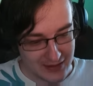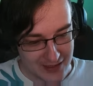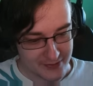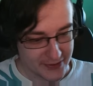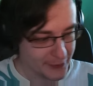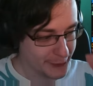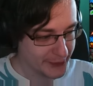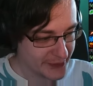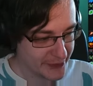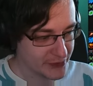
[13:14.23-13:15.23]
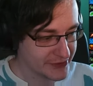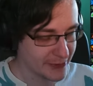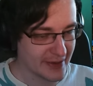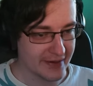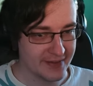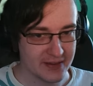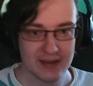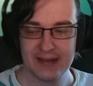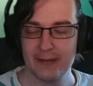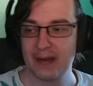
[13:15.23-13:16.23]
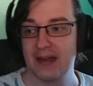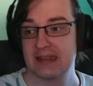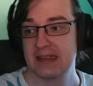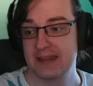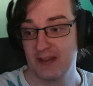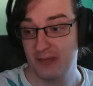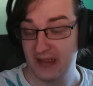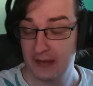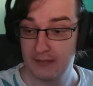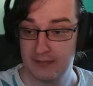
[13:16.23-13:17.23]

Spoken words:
after you use Groove Guardian, they will cast Swiftment,